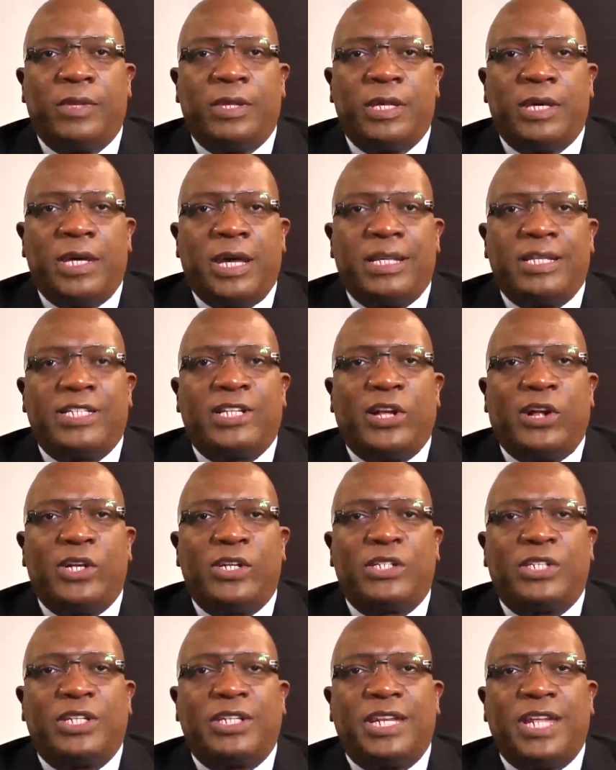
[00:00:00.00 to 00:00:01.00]
has
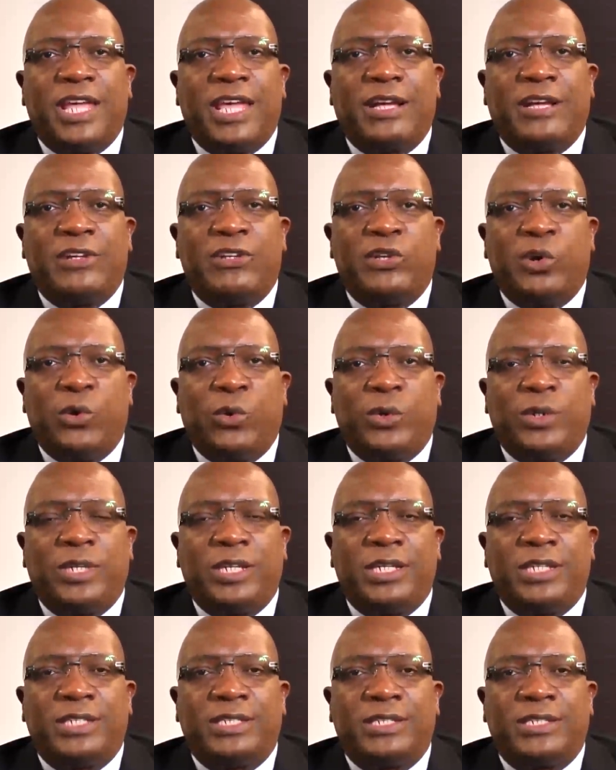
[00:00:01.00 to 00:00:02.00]
also taken
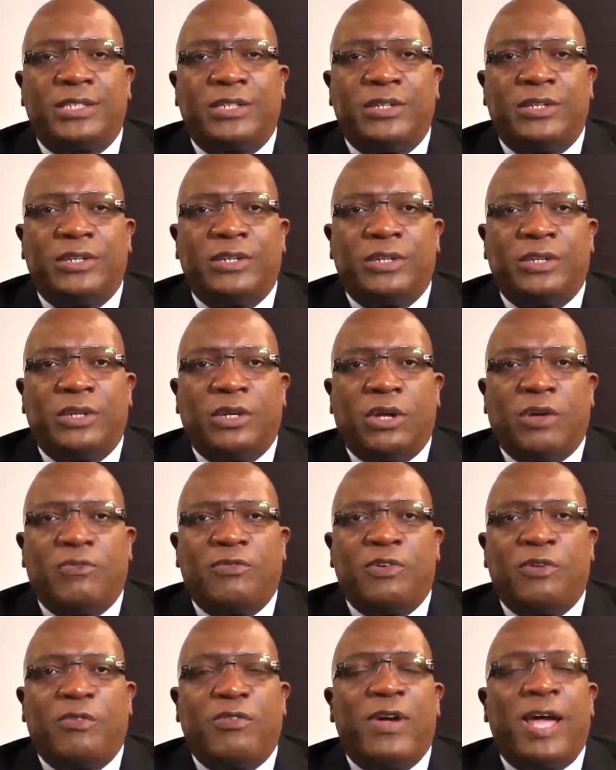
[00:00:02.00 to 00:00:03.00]
notice of
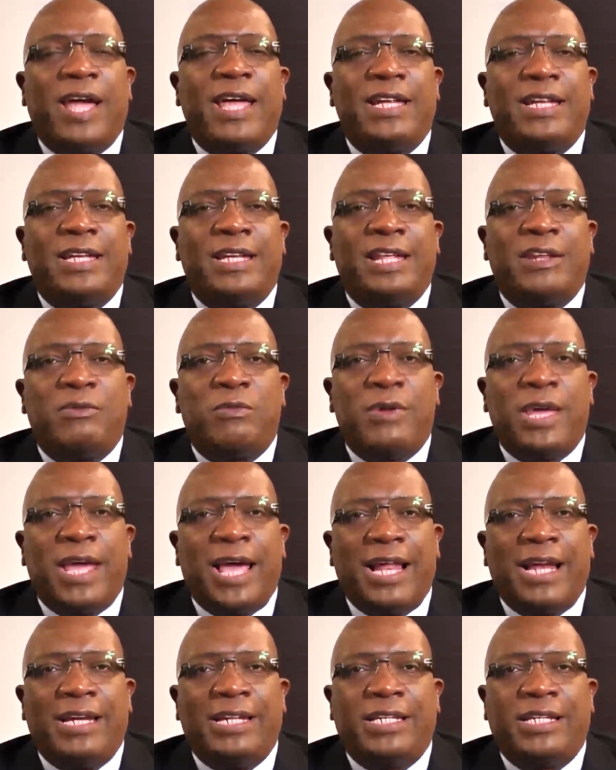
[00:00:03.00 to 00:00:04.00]
the frightening
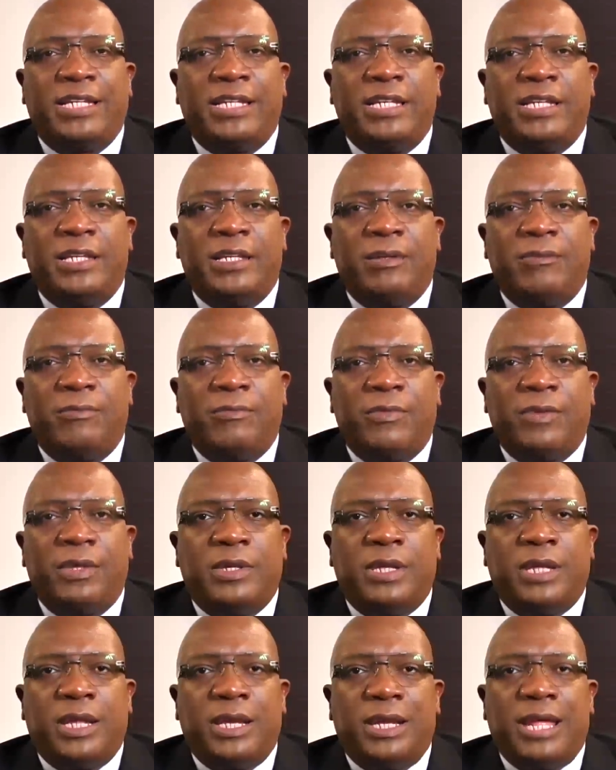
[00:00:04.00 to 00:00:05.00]
reality
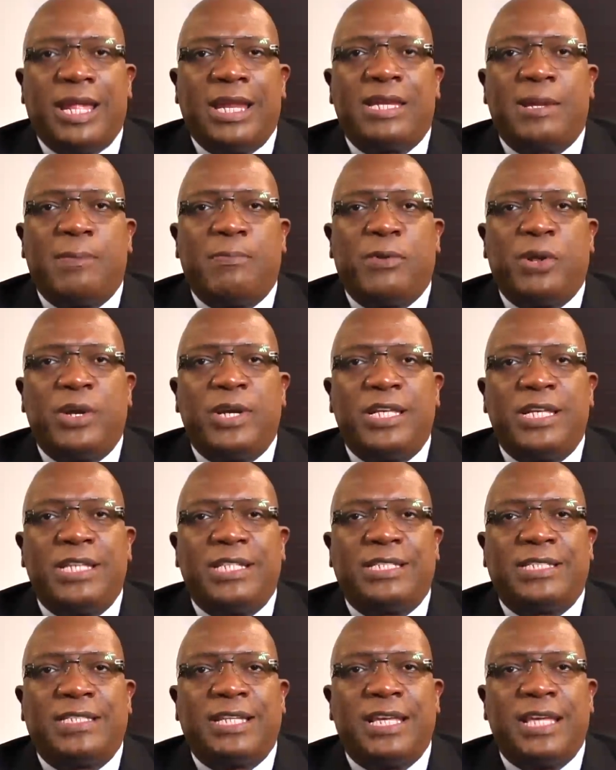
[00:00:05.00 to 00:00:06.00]
that the
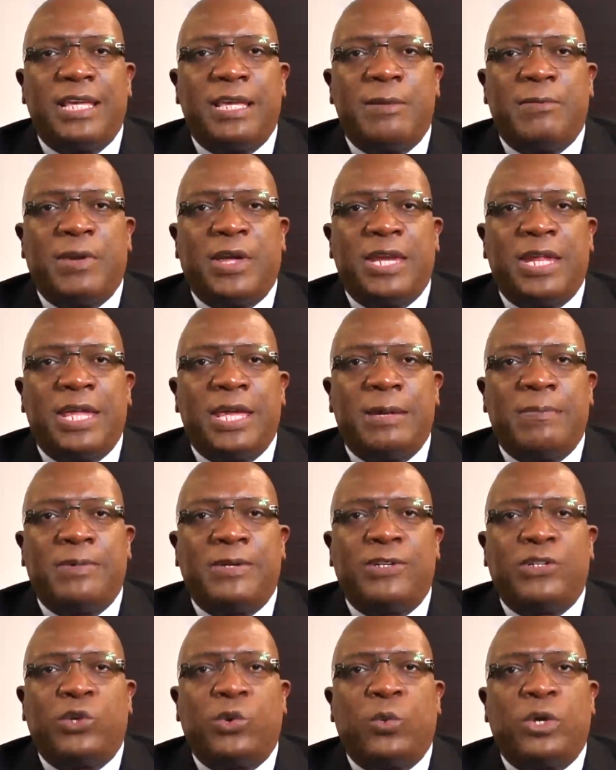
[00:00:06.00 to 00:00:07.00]
police seem
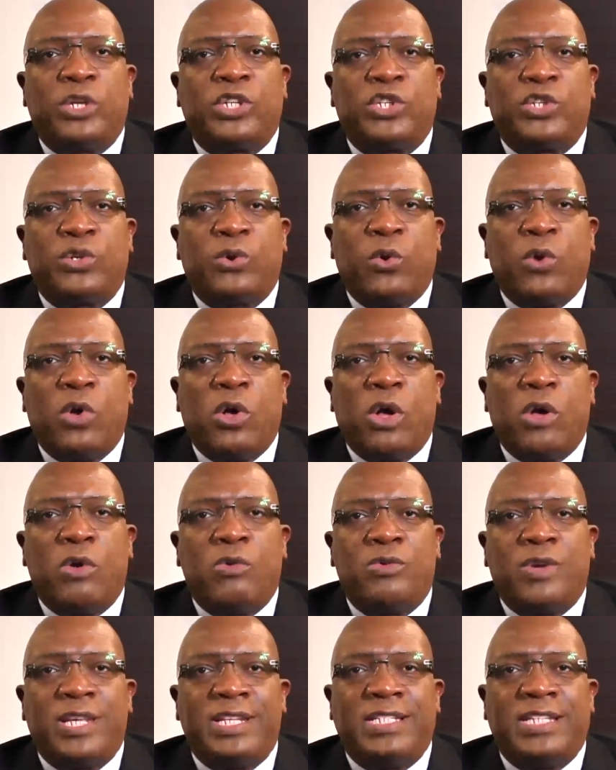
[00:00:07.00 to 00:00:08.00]
unable to assure
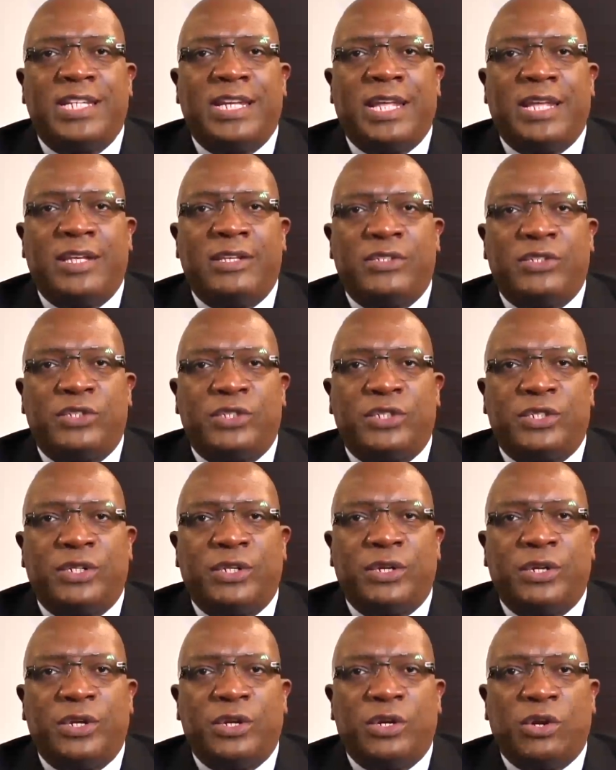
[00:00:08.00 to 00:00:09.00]
residents
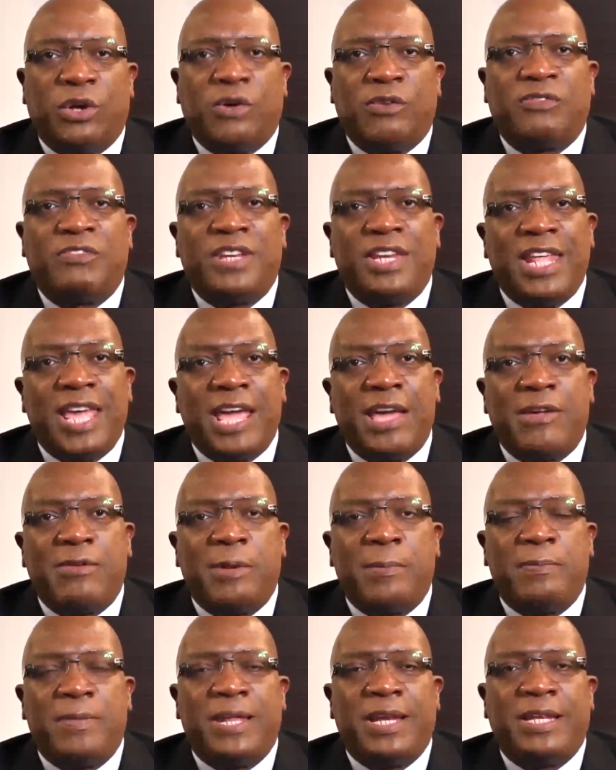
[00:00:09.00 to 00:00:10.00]
of their
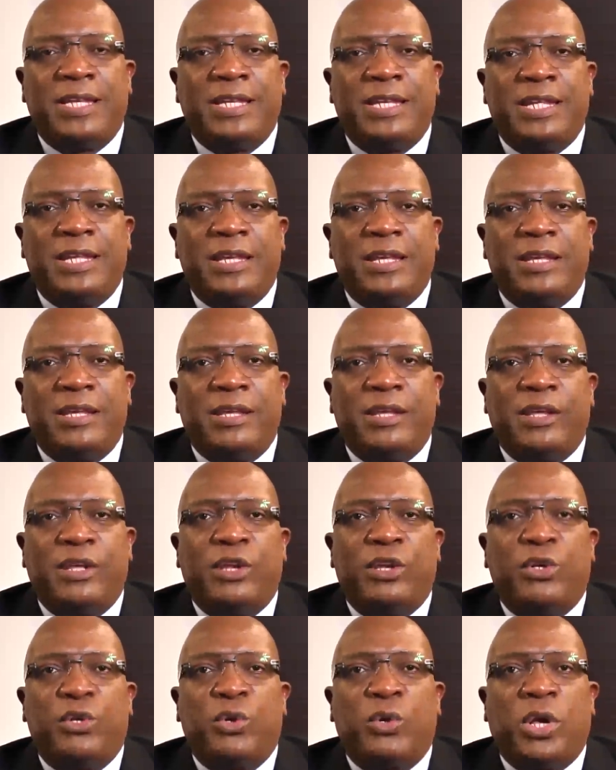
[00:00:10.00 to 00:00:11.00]
ability
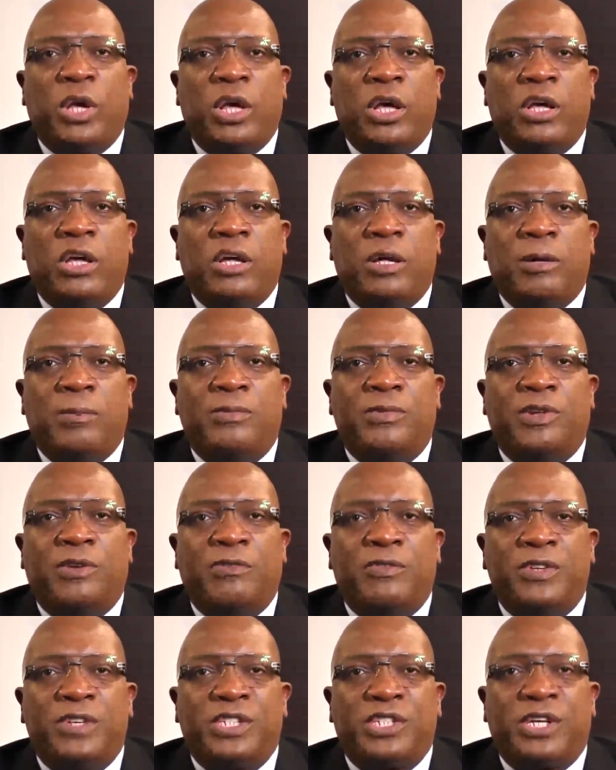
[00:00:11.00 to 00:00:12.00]
to curb the
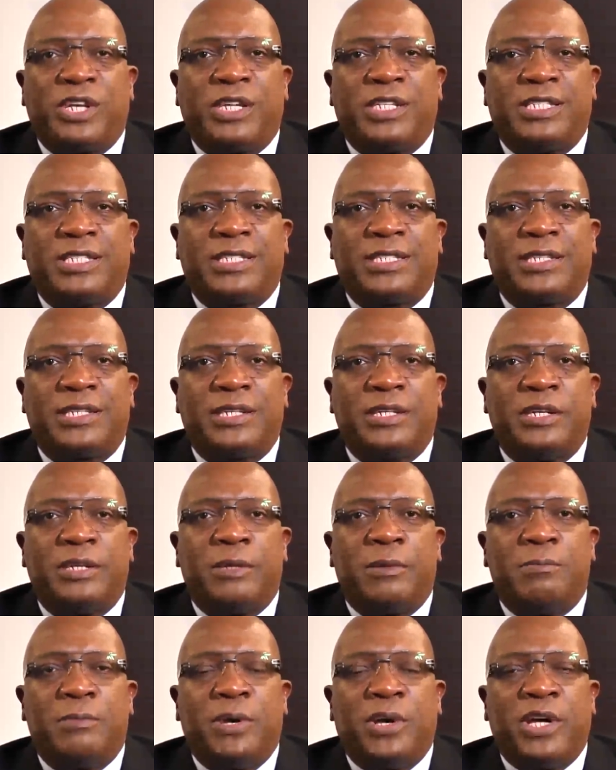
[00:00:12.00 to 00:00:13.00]
vicious,
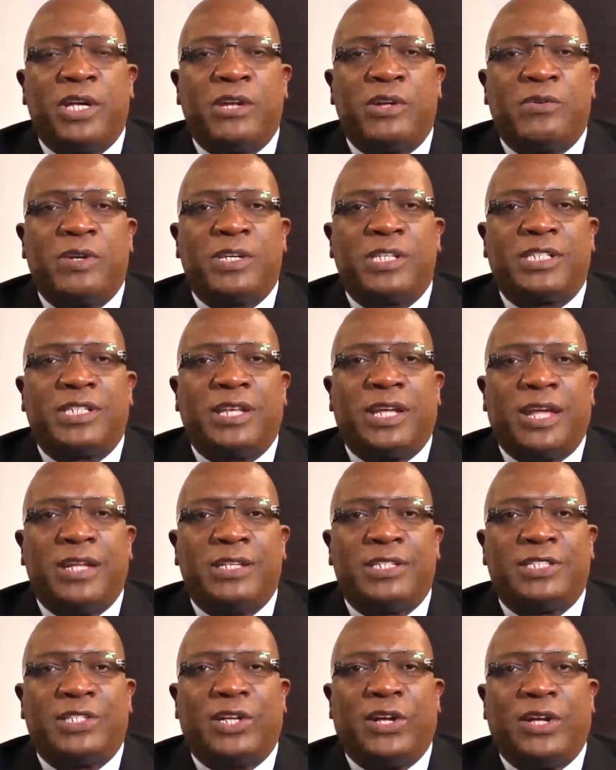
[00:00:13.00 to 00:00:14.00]
murderous
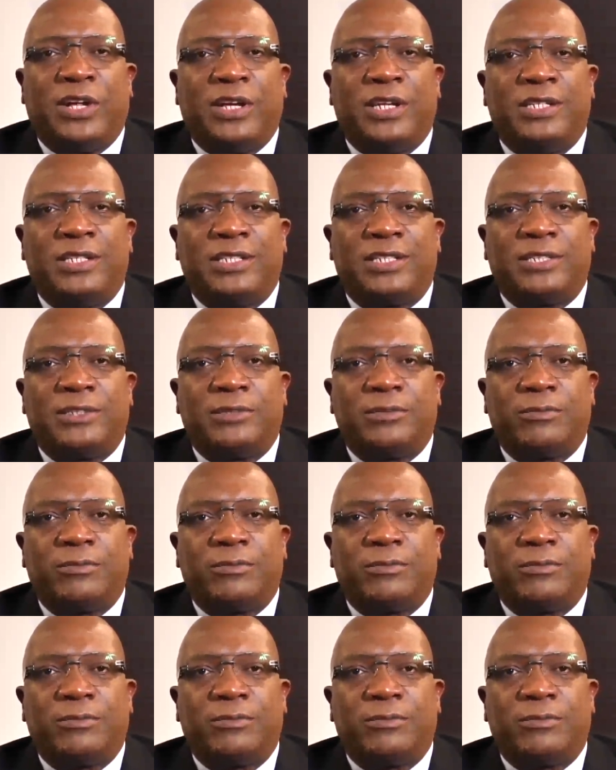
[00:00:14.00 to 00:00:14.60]
assaults.